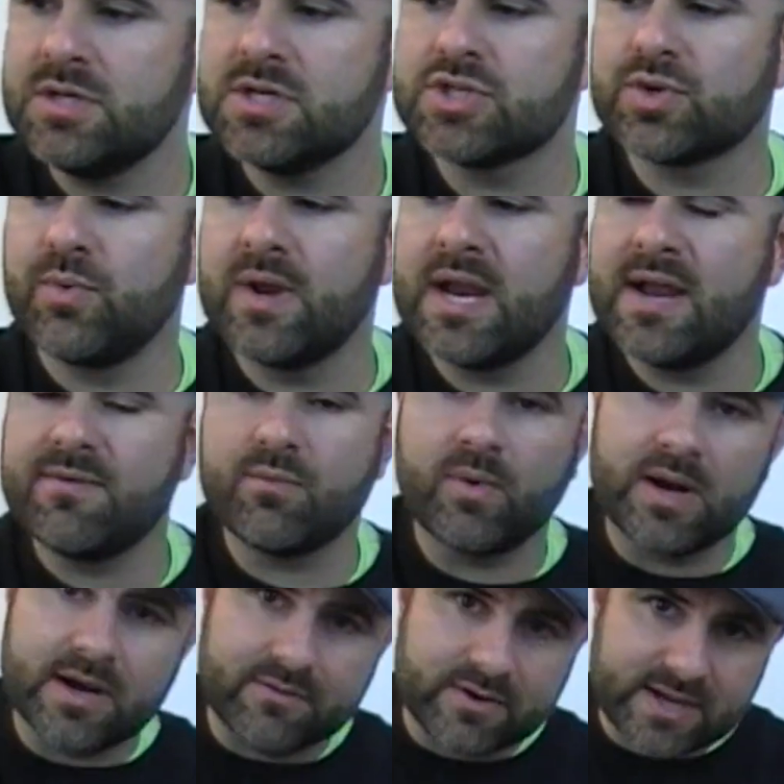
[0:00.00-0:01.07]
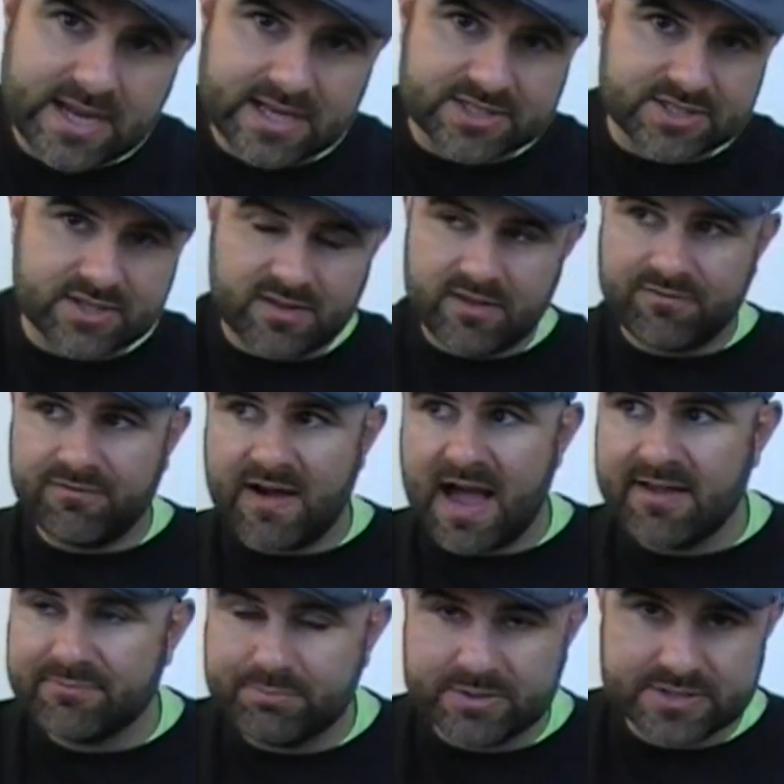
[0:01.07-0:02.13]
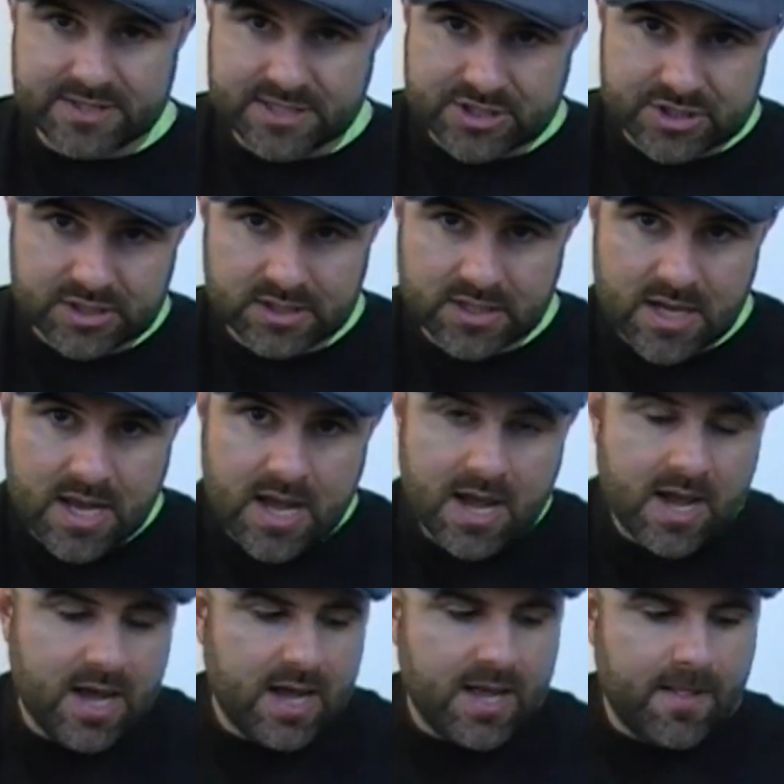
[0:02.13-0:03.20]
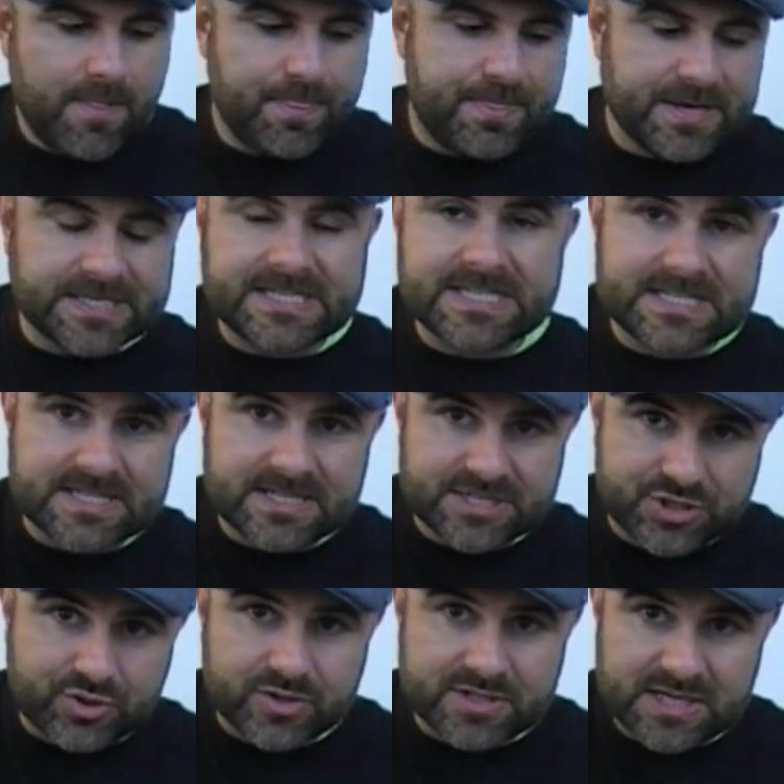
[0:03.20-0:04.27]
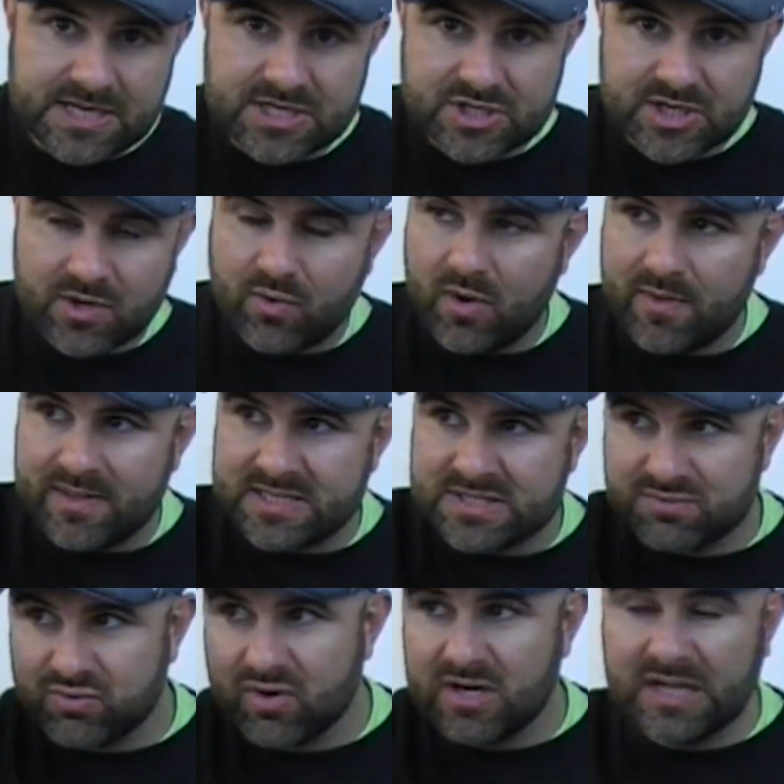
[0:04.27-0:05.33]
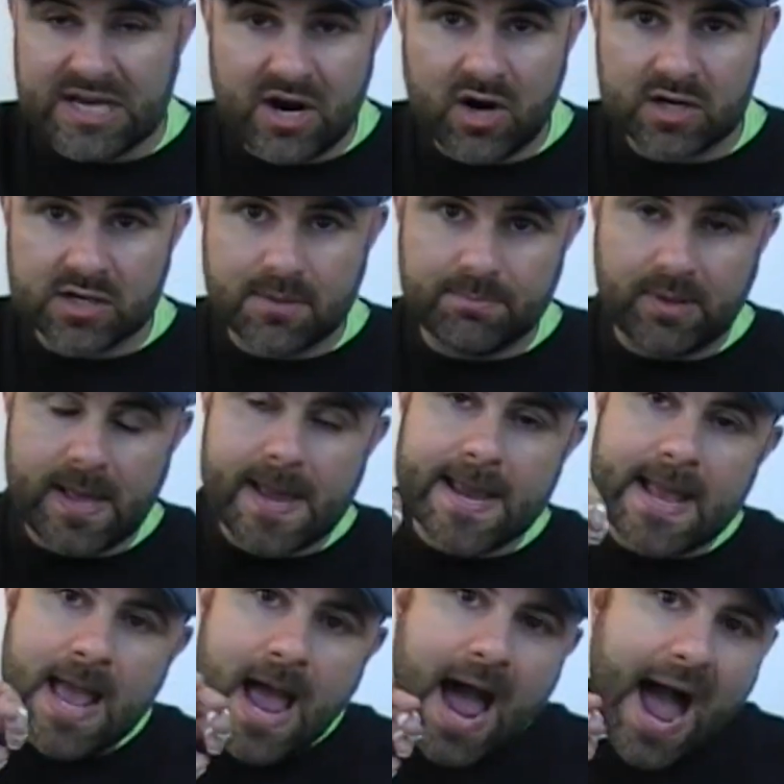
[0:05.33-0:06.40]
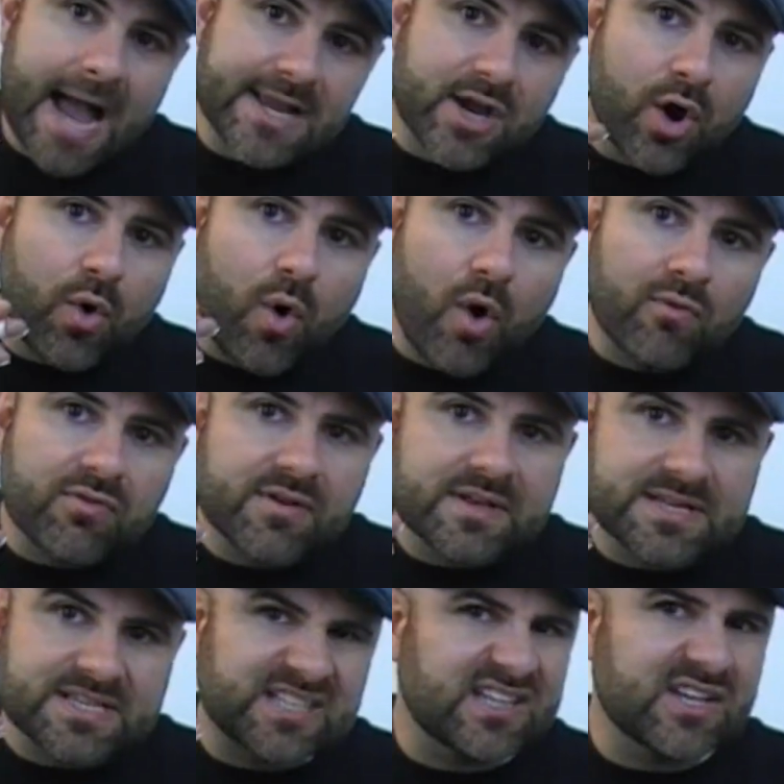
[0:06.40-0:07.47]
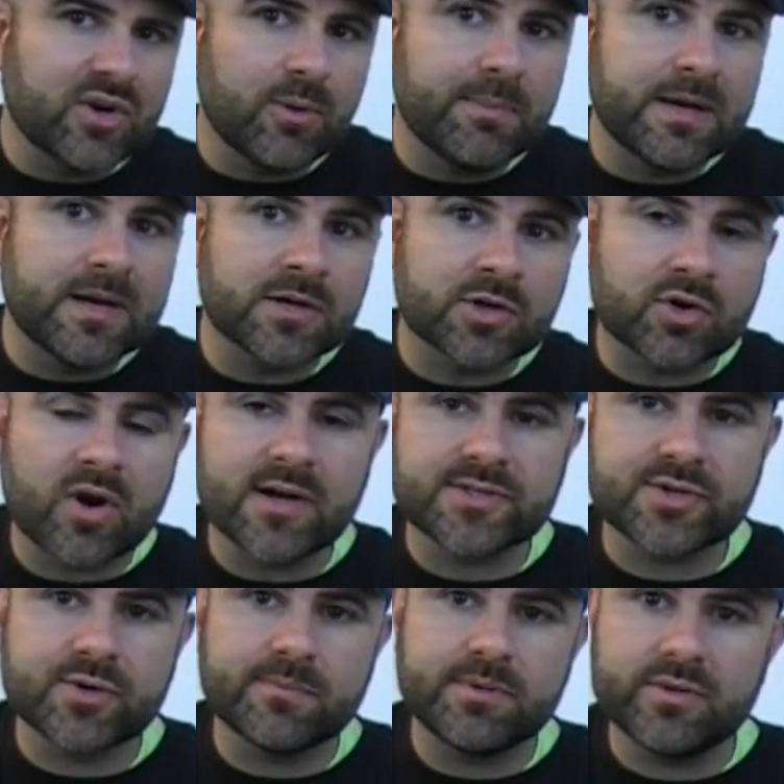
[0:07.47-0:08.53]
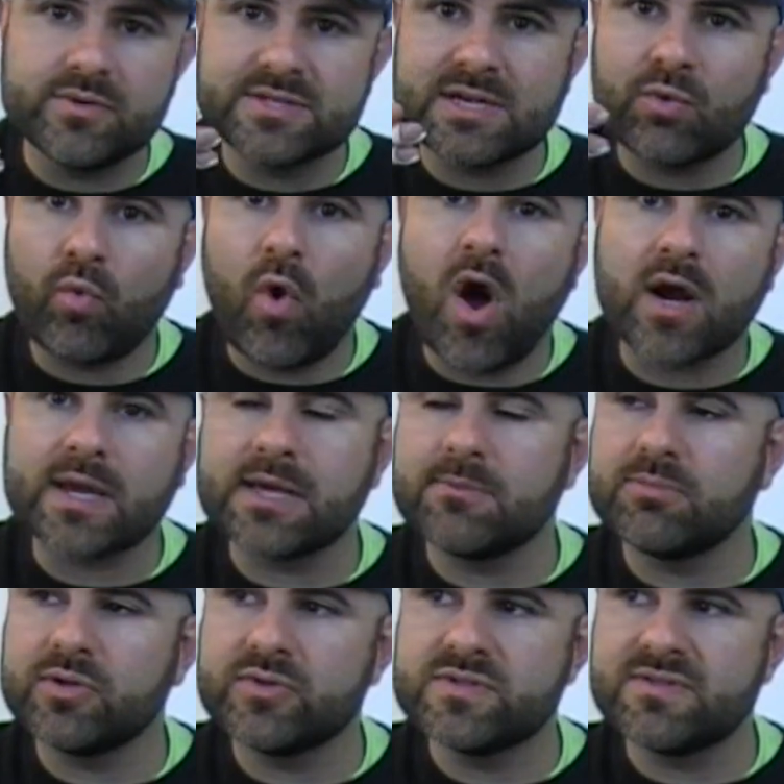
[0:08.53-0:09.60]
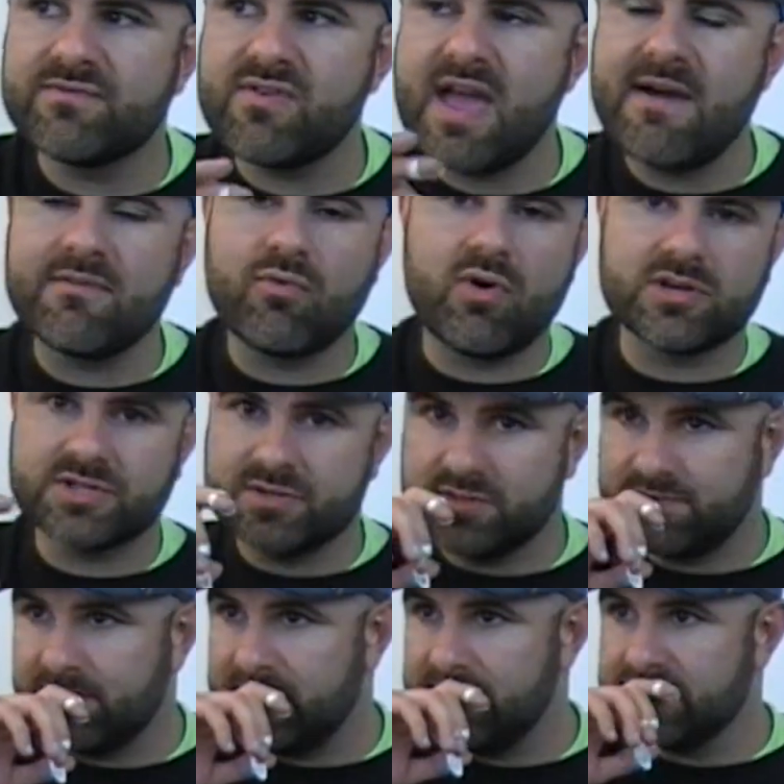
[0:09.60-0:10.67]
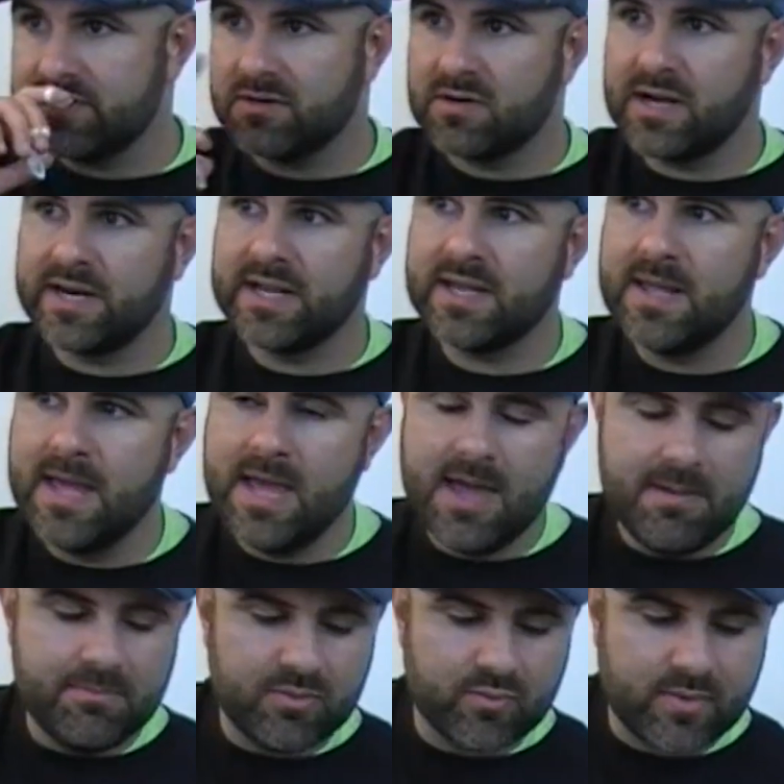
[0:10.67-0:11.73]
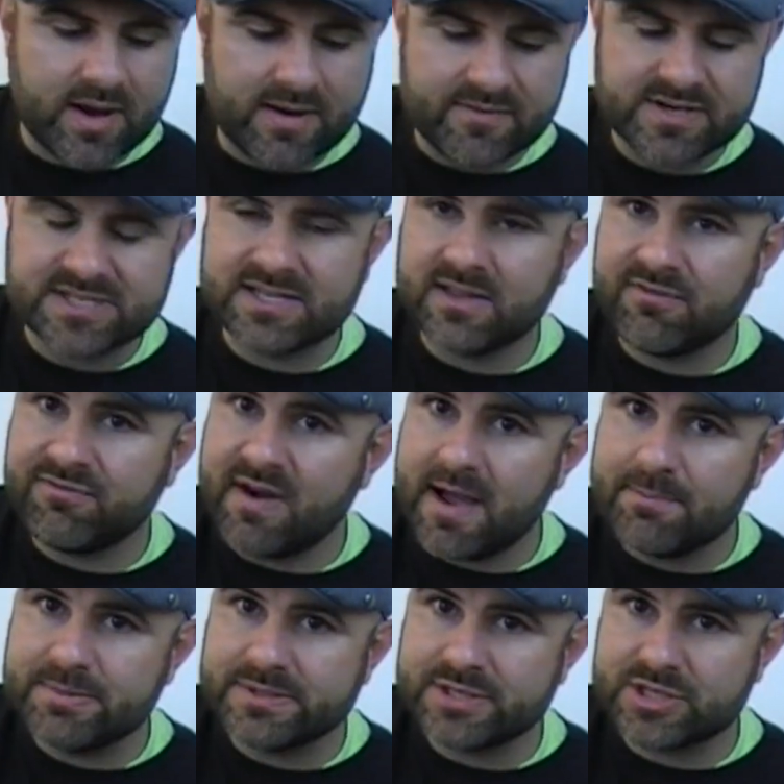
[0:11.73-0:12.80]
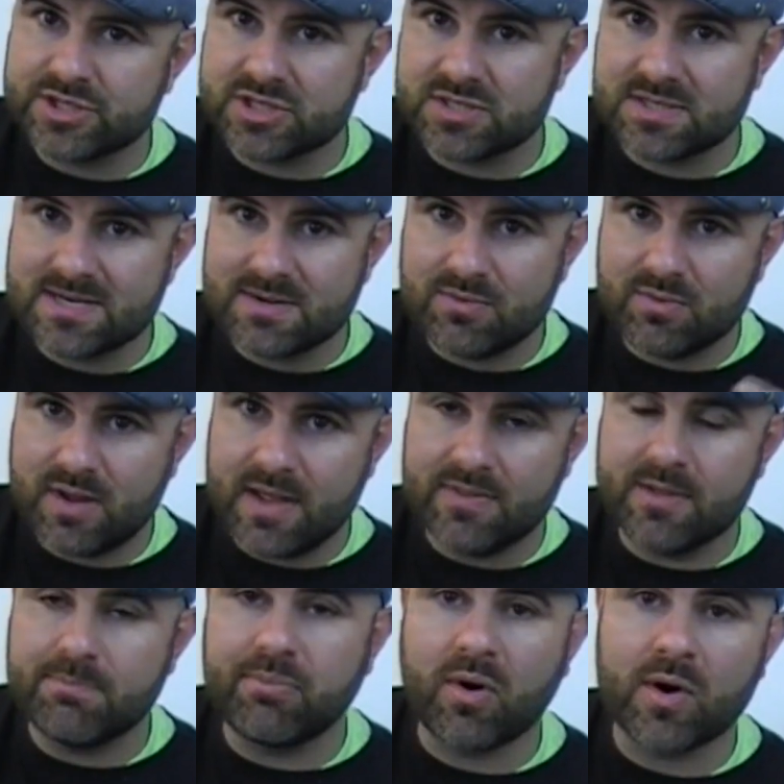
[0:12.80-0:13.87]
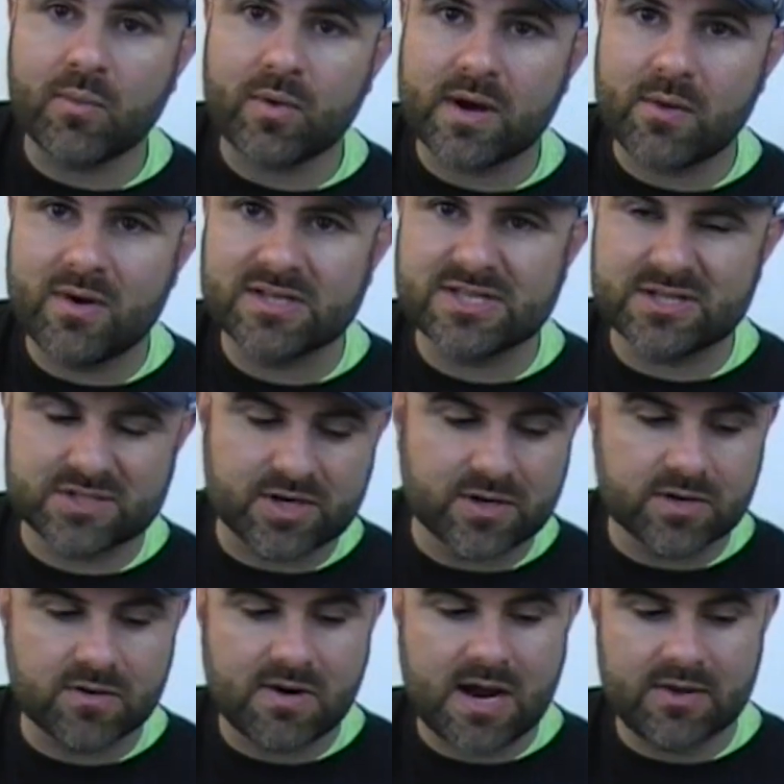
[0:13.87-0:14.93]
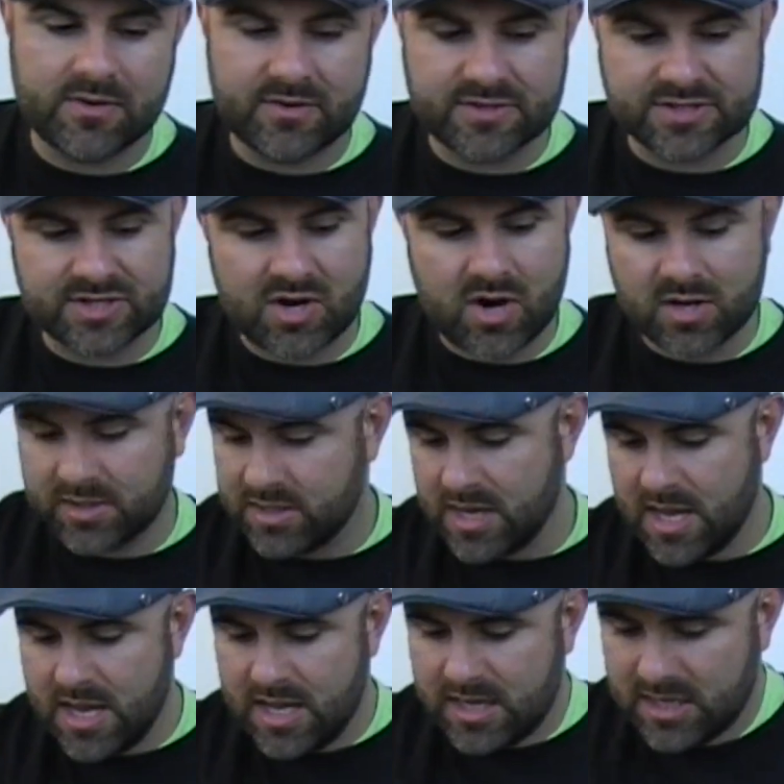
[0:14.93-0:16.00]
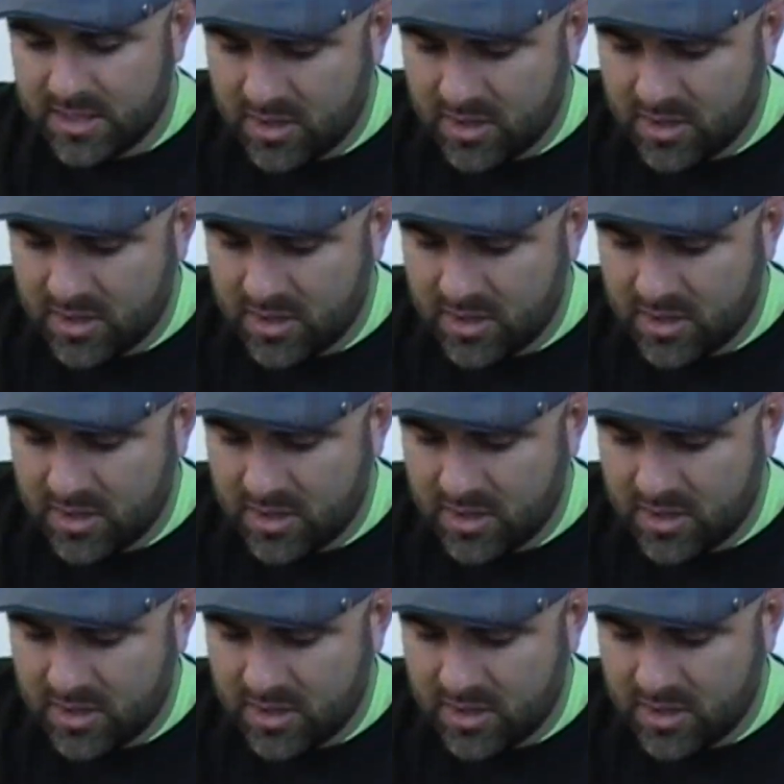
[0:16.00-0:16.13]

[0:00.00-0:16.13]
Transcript: So whenever he gets to the 5 position, this is the strategic one that's really hard to play. I go over this a little bit in Crossroad Blues and Walking Blues if you haven't watched those videos already. But whenever he's in the 5 position and the part where he wants to turn around on the song, he